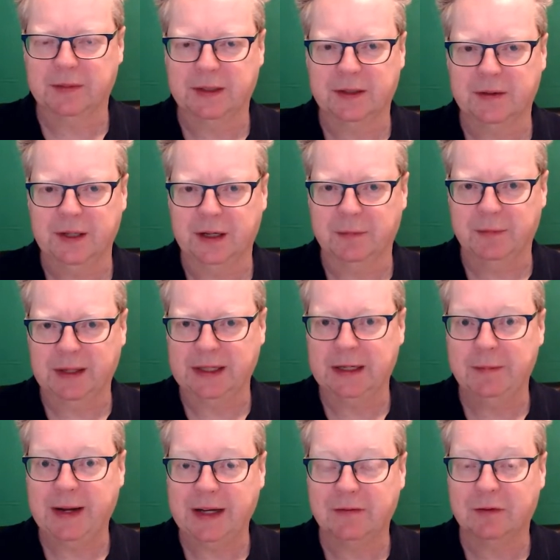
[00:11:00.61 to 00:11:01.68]
you know, the money he
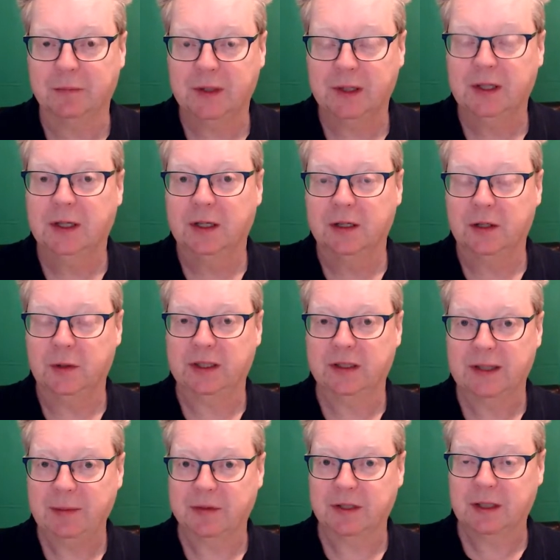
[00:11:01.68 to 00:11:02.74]
made from doing his
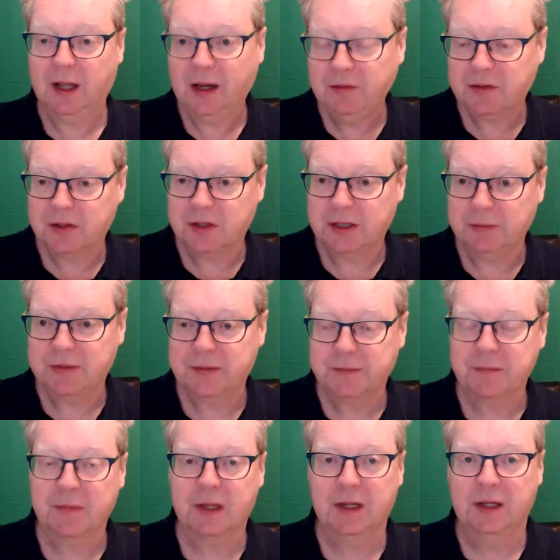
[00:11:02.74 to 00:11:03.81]
Amazon live streams,
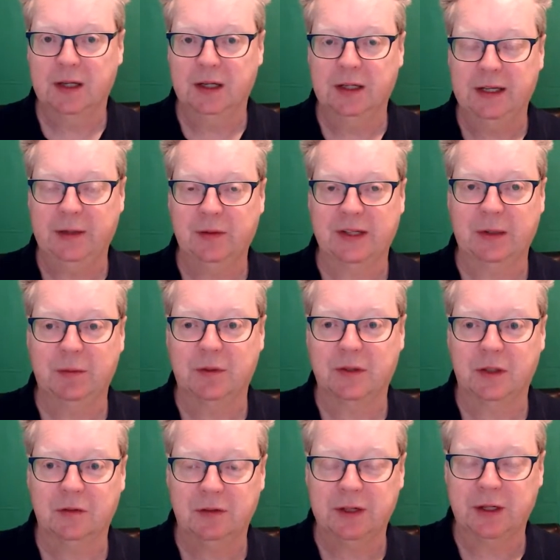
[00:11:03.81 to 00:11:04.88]
uh, he was able
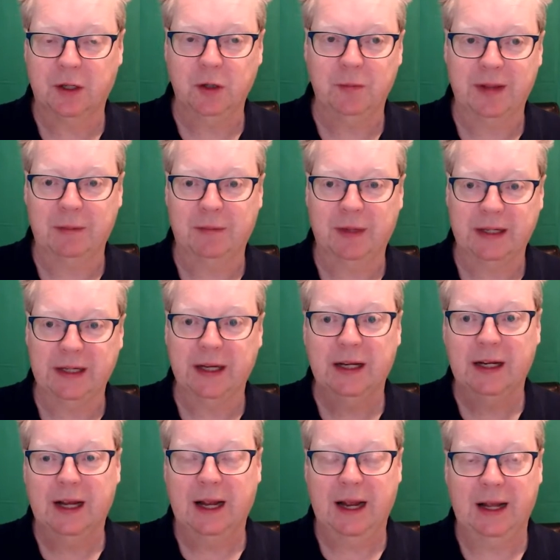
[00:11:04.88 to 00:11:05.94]
to recoup that money.
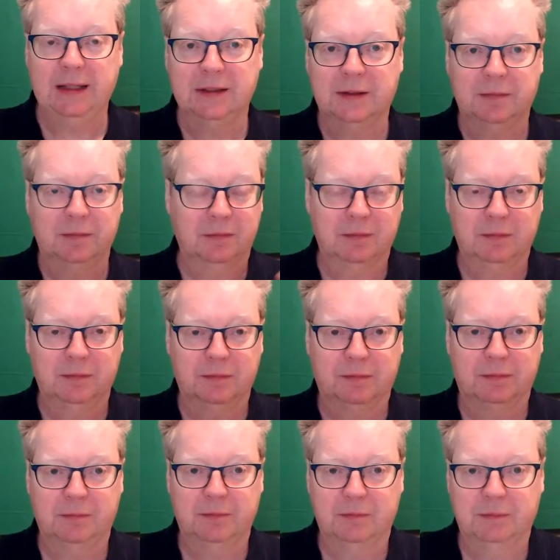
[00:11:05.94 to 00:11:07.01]
And
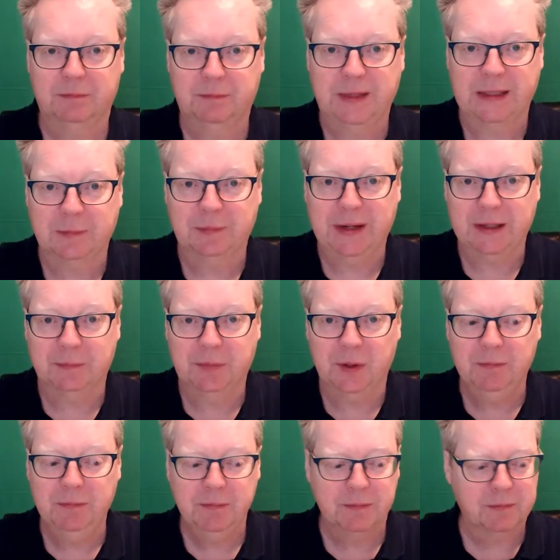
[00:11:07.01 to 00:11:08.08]
bada, bada,
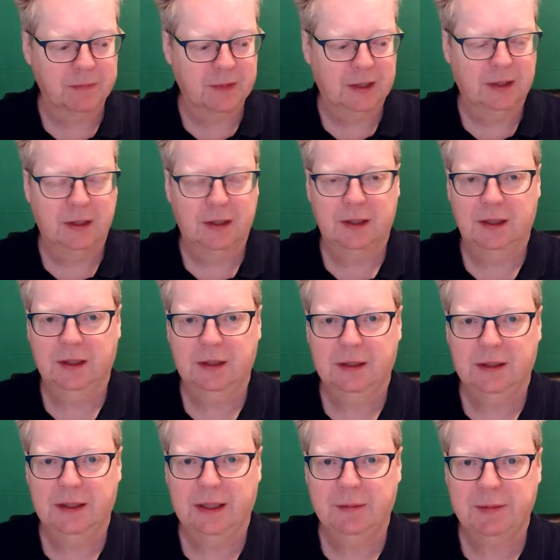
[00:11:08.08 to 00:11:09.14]
boom, uh,
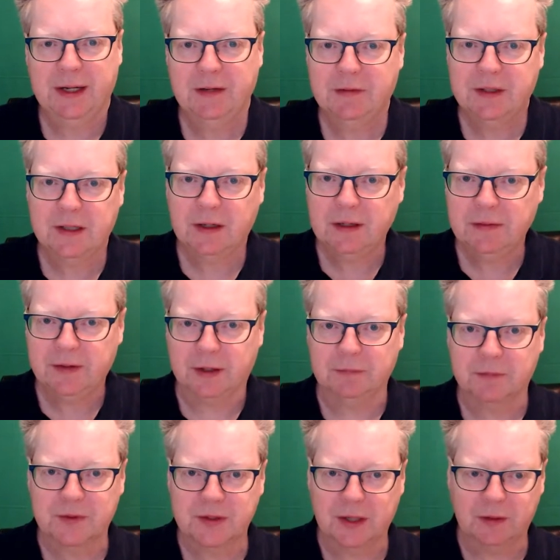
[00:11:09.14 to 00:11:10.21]
he paid for his
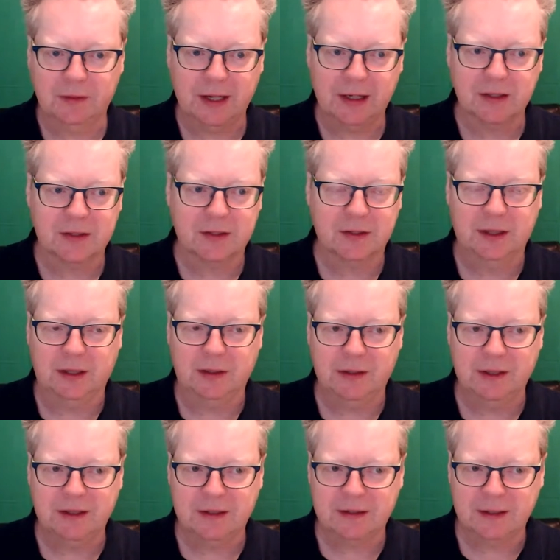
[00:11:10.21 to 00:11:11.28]
iPhone. So that's, you know,
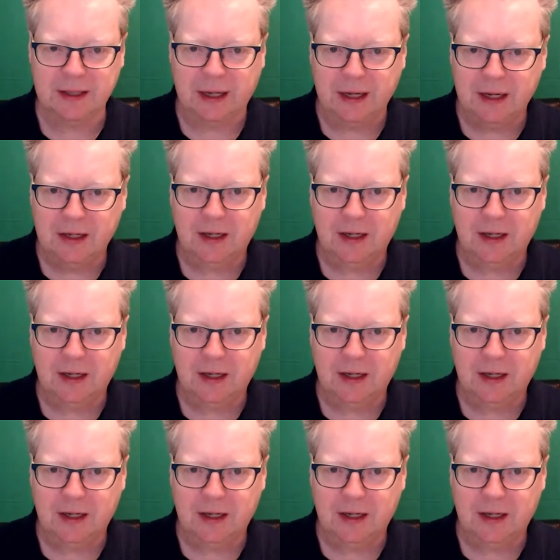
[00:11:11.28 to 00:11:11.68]
this is the thing.